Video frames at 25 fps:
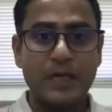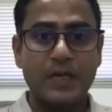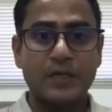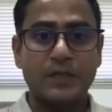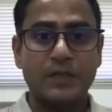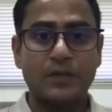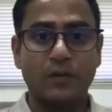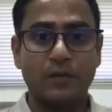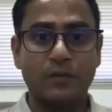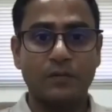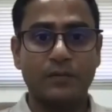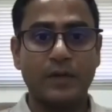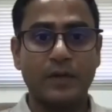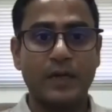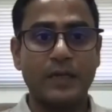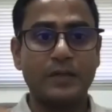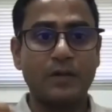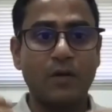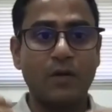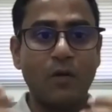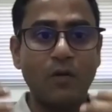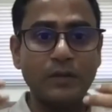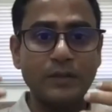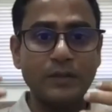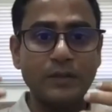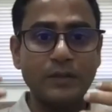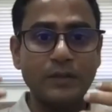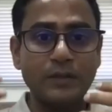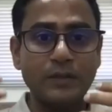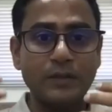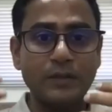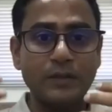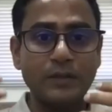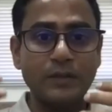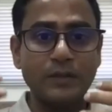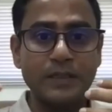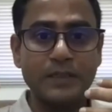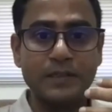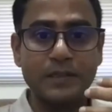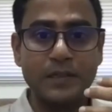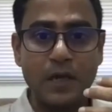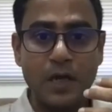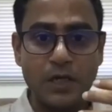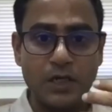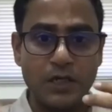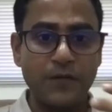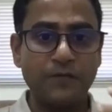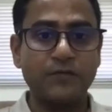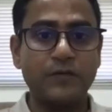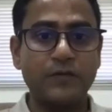So there are all these
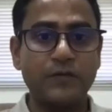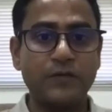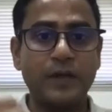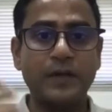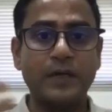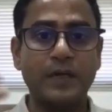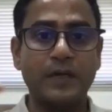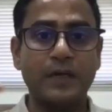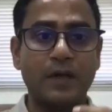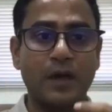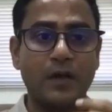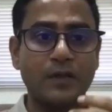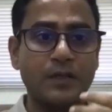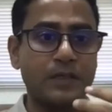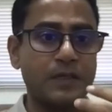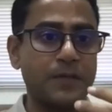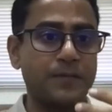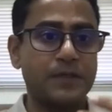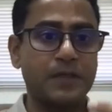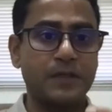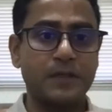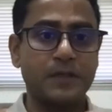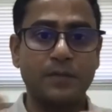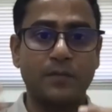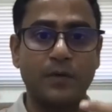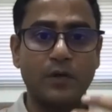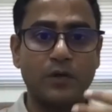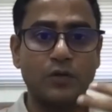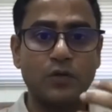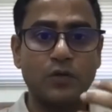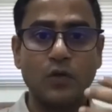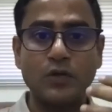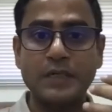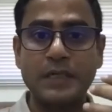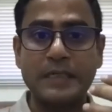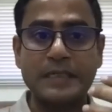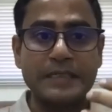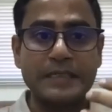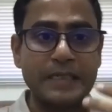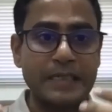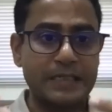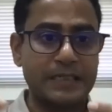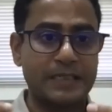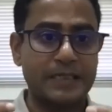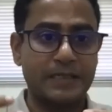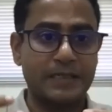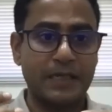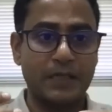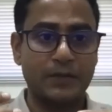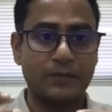shifting conceptions about social
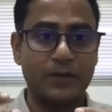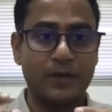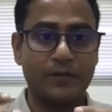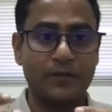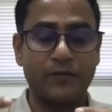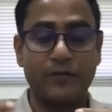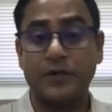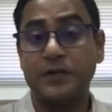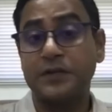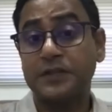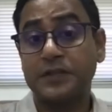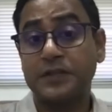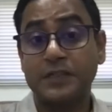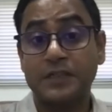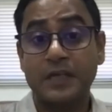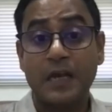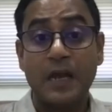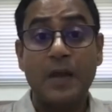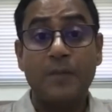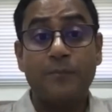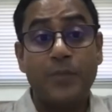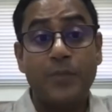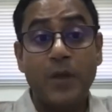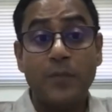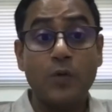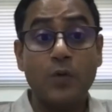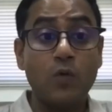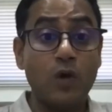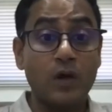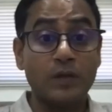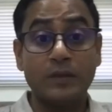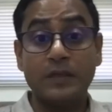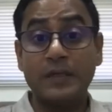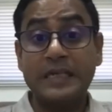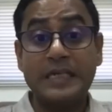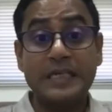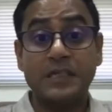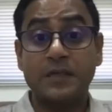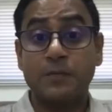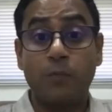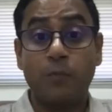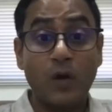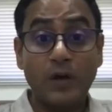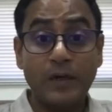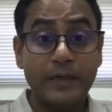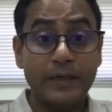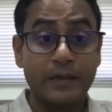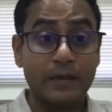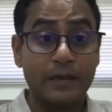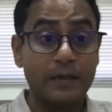justice as well. For instance, people who are the least
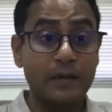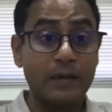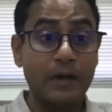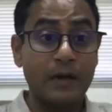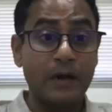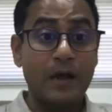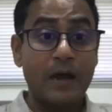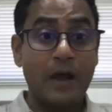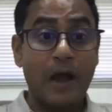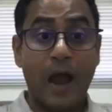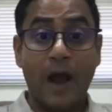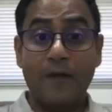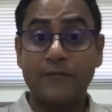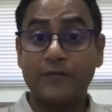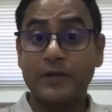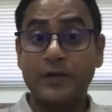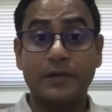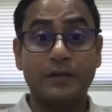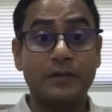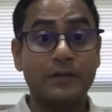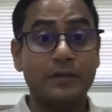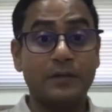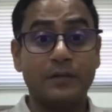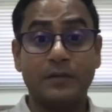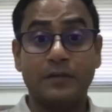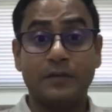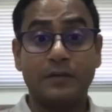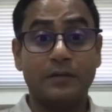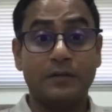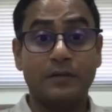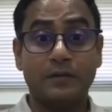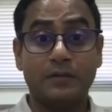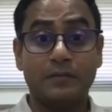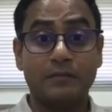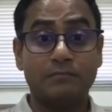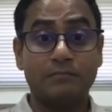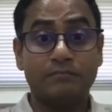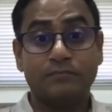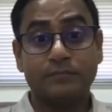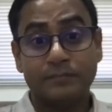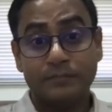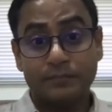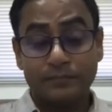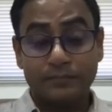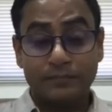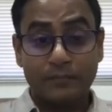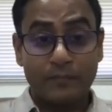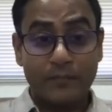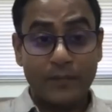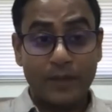political after the
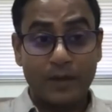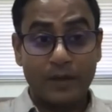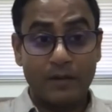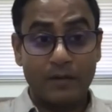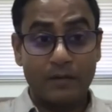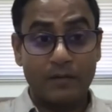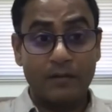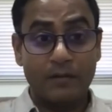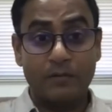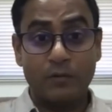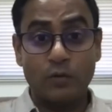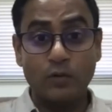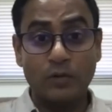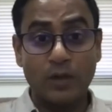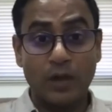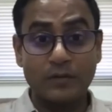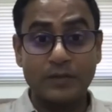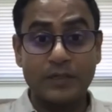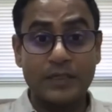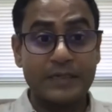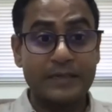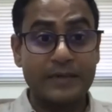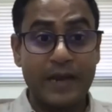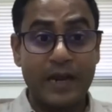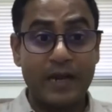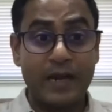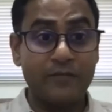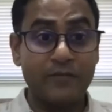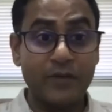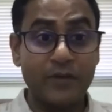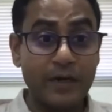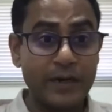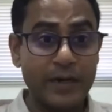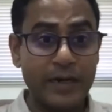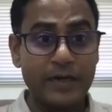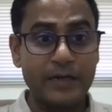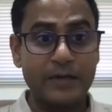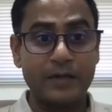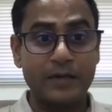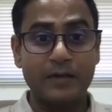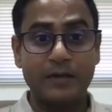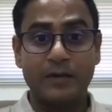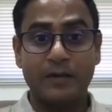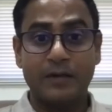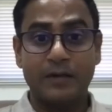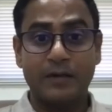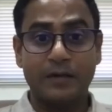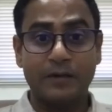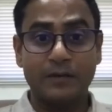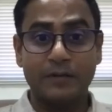2010 verdict,
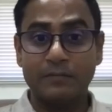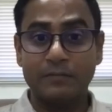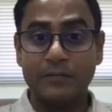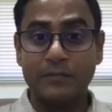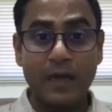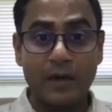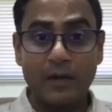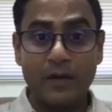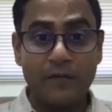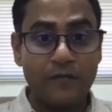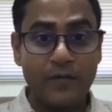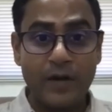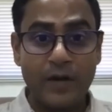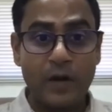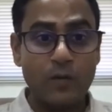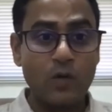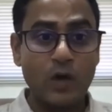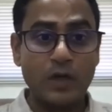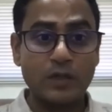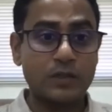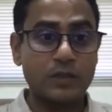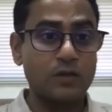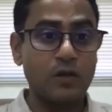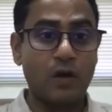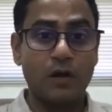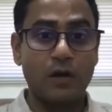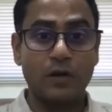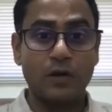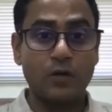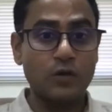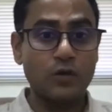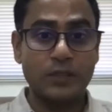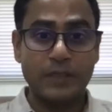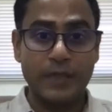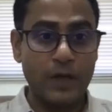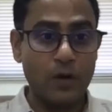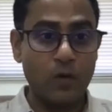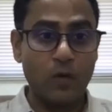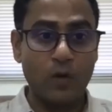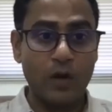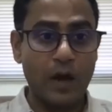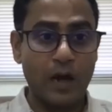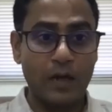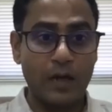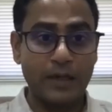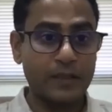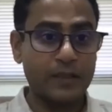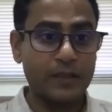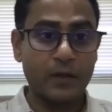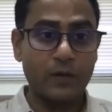their refrain was not "kuch nahi hoga,"
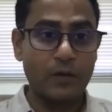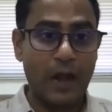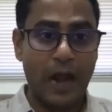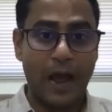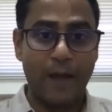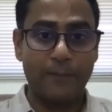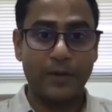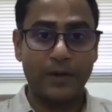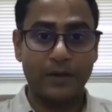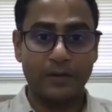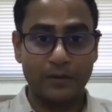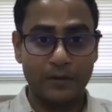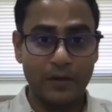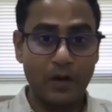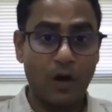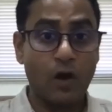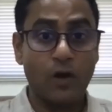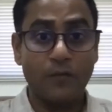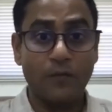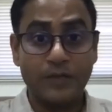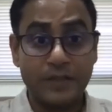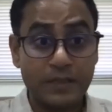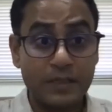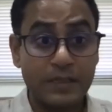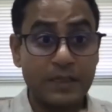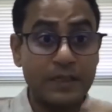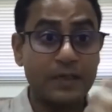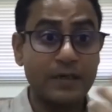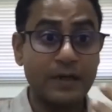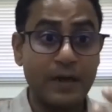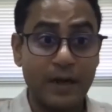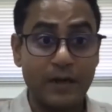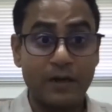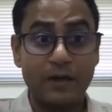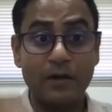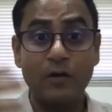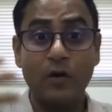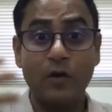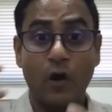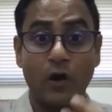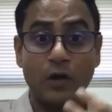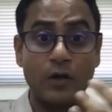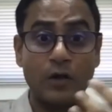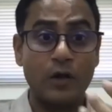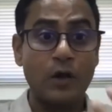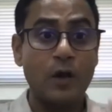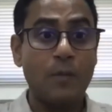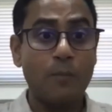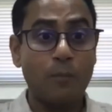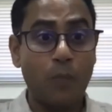nothing will happen. They all of a sudden got
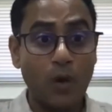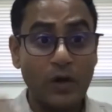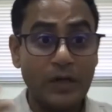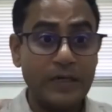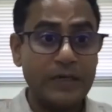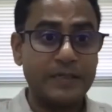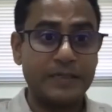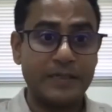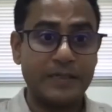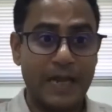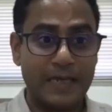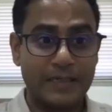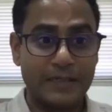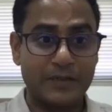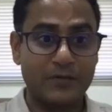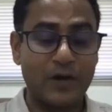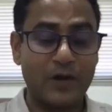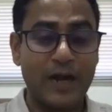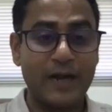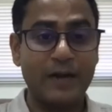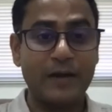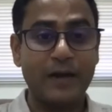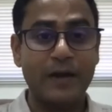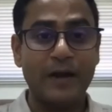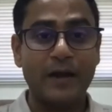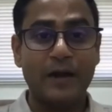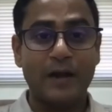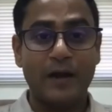politicized, right?